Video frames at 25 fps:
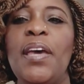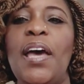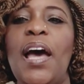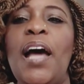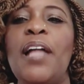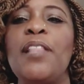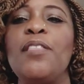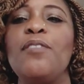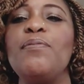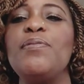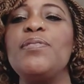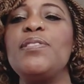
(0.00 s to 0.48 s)

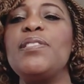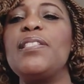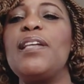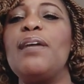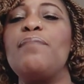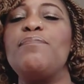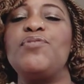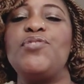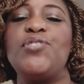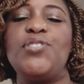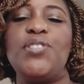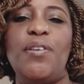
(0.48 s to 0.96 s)
And the reason
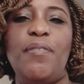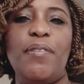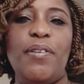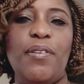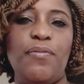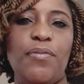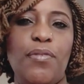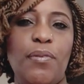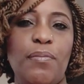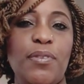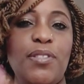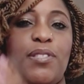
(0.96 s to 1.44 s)
I'm sharing
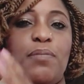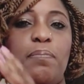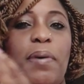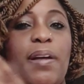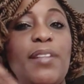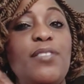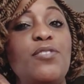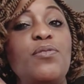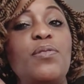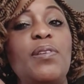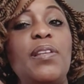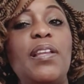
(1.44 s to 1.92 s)
from this
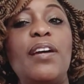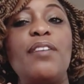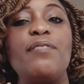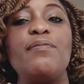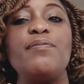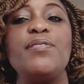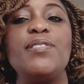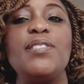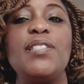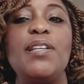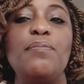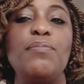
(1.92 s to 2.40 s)
particular
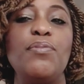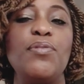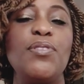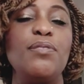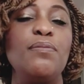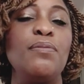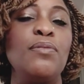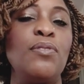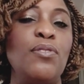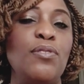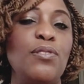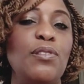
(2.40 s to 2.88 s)
Christian book
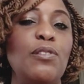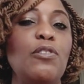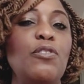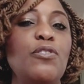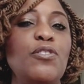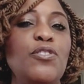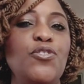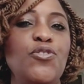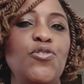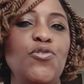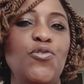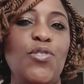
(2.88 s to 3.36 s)
is because the
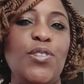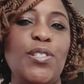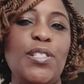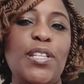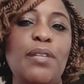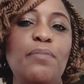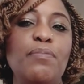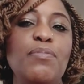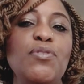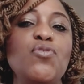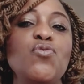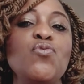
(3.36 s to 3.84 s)
Lord
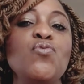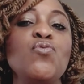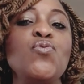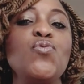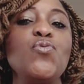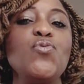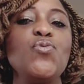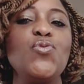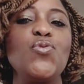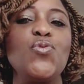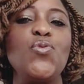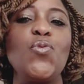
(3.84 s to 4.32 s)
instructed me to
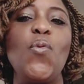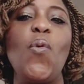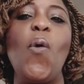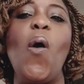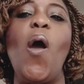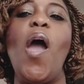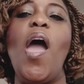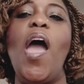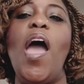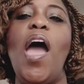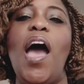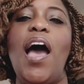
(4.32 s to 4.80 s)
do so
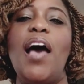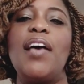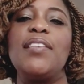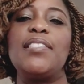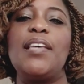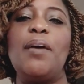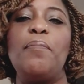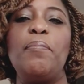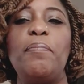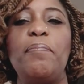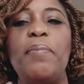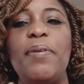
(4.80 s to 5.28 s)
as
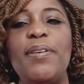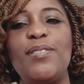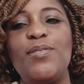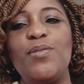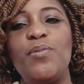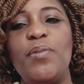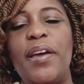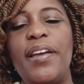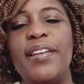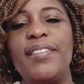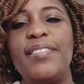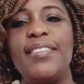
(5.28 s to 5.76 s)
I prepare
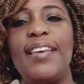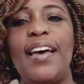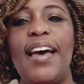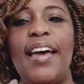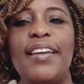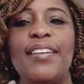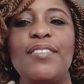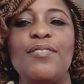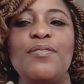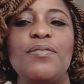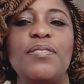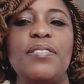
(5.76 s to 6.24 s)
to enter
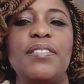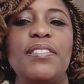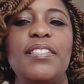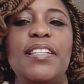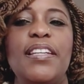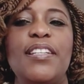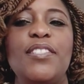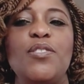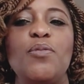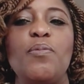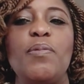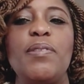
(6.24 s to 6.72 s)
into the
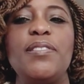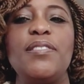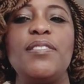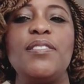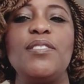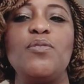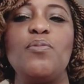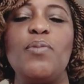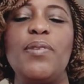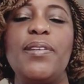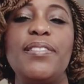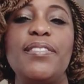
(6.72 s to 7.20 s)
year
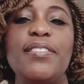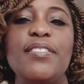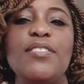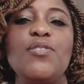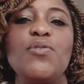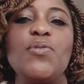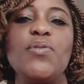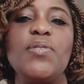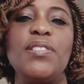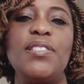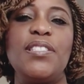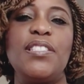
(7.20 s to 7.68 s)
2020.
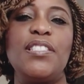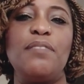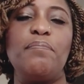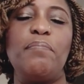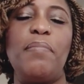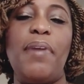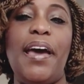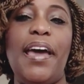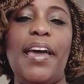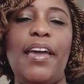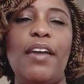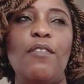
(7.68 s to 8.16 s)
So this is
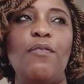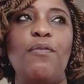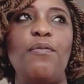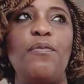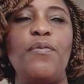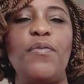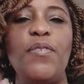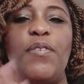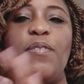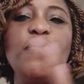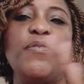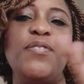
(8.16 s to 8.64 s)
my
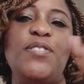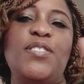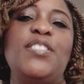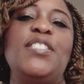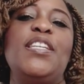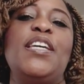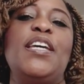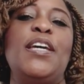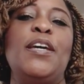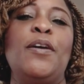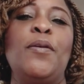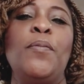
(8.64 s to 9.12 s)
fifth
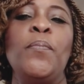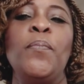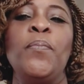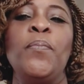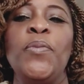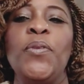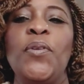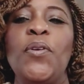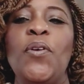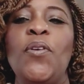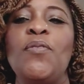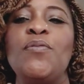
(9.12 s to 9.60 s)
year
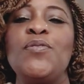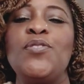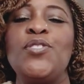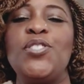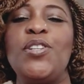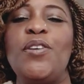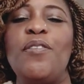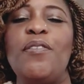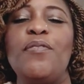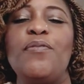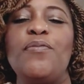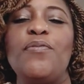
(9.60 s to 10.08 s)
of
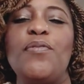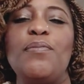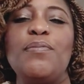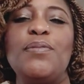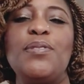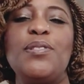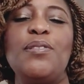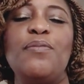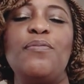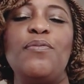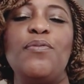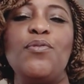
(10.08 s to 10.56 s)
sharing from
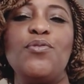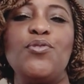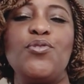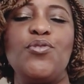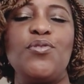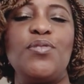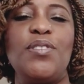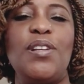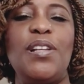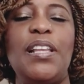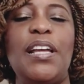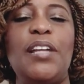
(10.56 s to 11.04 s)
the
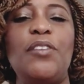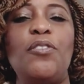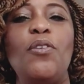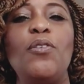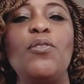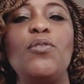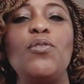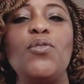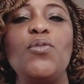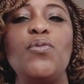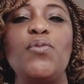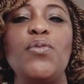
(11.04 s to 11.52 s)
devotional, and
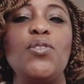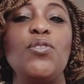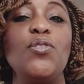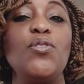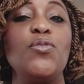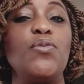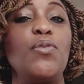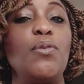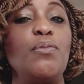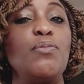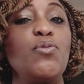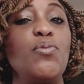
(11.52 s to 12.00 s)
all those
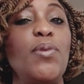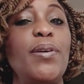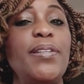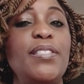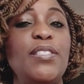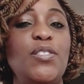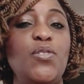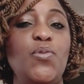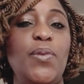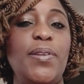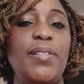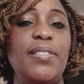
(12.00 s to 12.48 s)
videos from
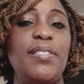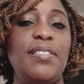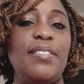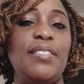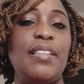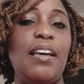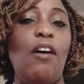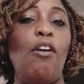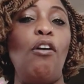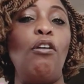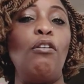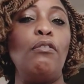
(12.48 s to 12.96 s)
2020,
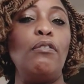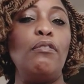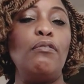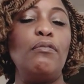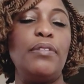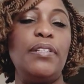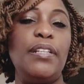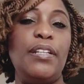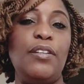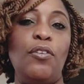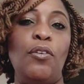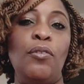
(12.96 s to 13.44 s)
they're all
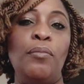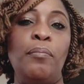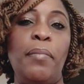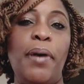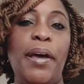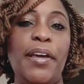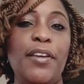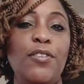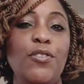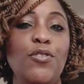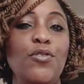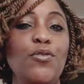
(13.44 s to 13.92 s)
loaded on
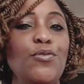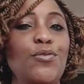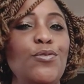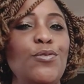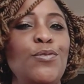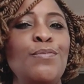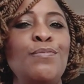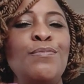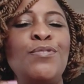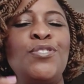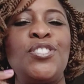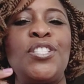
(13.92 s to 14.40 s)
my
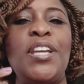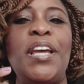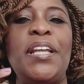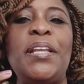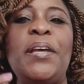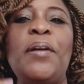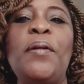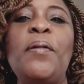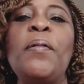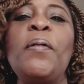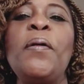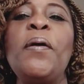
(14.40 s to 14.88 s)
YouTube
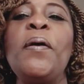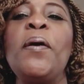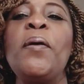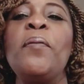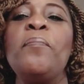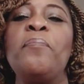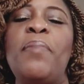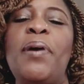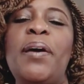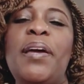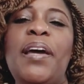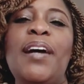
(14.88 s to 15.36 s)
channel.
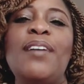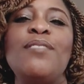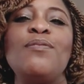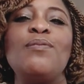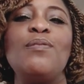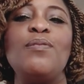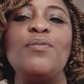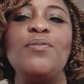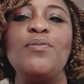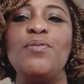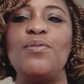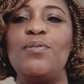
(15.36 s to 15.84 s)
My
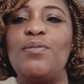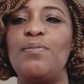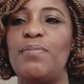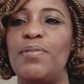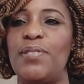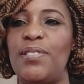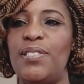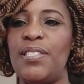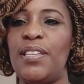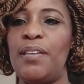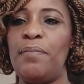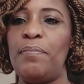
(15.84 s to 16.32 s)
handle on YouTube
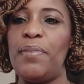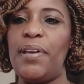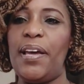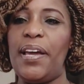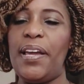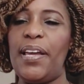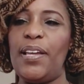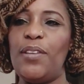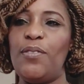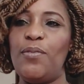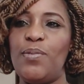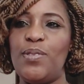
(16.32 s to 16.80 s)
is Temi
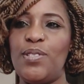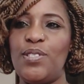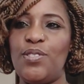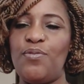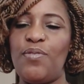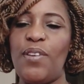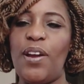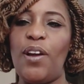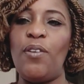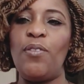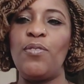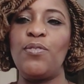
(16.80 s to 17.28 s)
Aghedo, which is
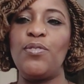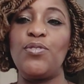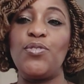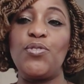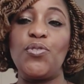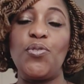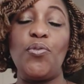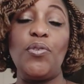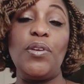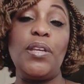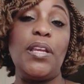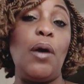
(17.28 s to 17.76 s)
right on the
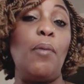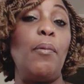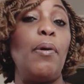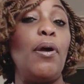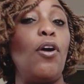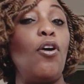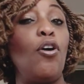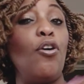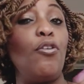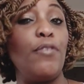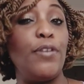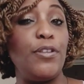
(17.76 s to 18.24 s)
screen. I will
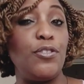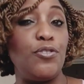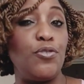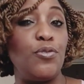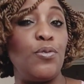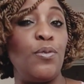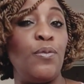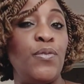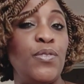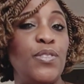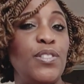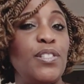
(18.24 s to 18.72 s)
encourage you
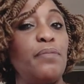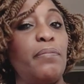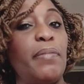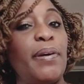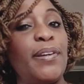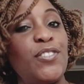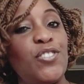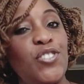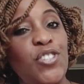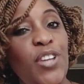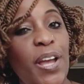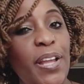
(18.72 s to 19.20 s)
to visit
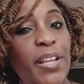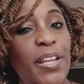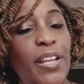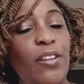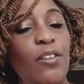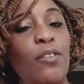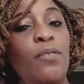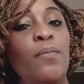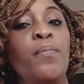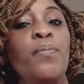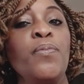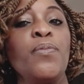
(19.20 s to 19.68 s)
my
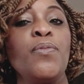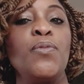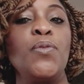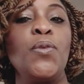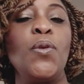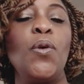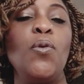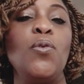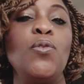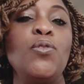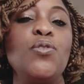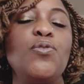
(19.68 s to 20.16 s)
channel,
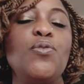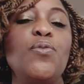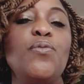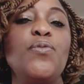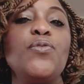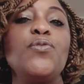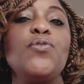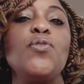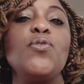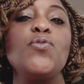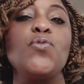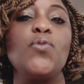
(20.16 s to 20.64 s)
not only to
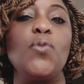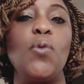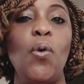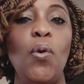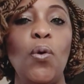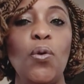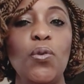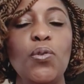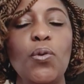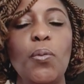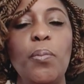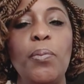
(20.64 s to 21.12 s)
view those
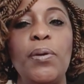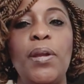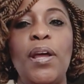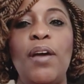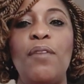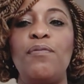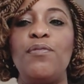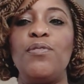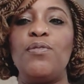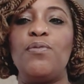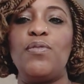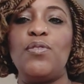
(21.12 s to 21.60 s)
old Open
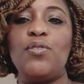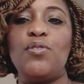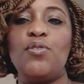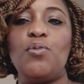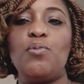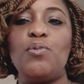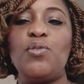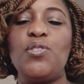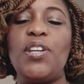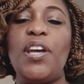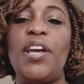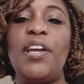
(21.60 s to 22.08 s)
Heavens
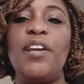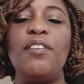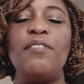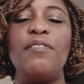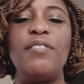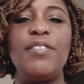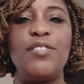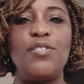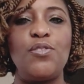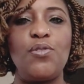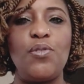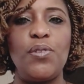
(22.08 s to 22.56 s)
videos, which are a
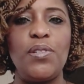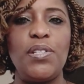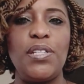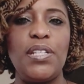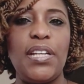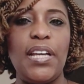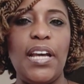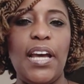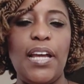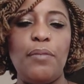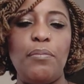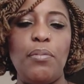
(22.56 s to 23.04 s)
great study
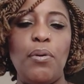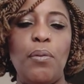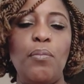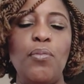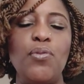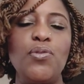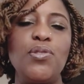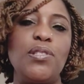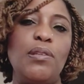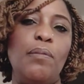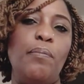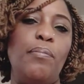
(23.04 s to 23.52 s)
guide, but
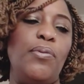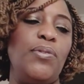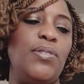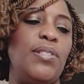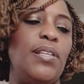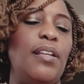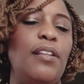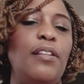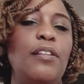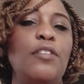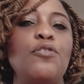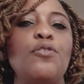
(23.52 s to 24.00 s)
most
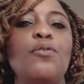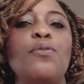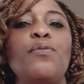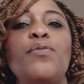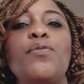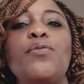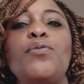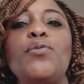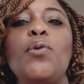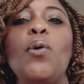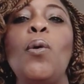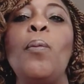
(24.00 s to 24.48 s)
importantly, to
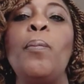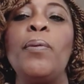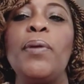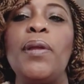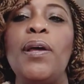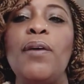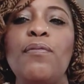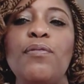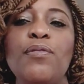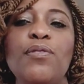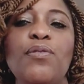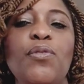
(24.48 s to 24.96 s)
view the Open
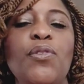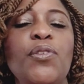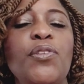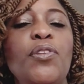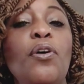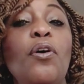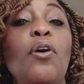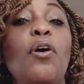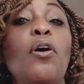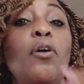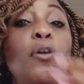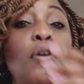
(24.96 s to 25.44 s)
Heavens for
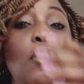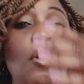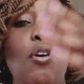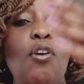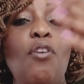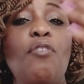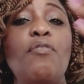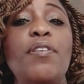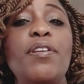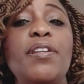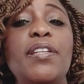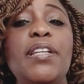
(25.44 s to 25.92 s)
the
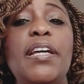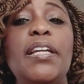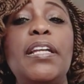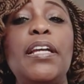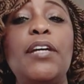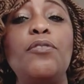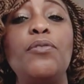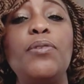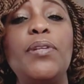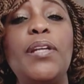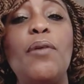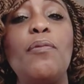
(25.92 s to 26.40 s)
current day, and
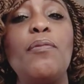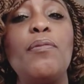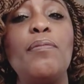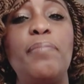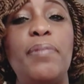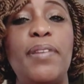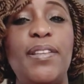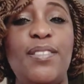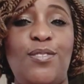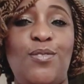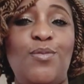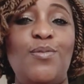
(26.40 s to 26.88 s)
I know that will
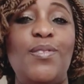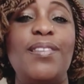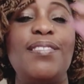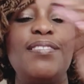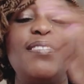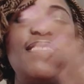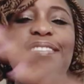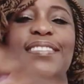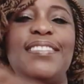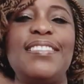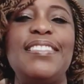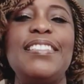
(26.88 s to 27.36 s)
bless you
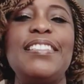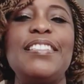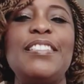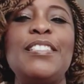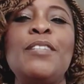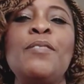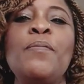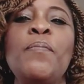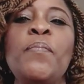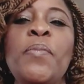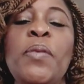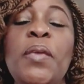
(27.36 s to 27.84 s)

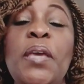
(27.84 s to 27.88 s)
exceedingly.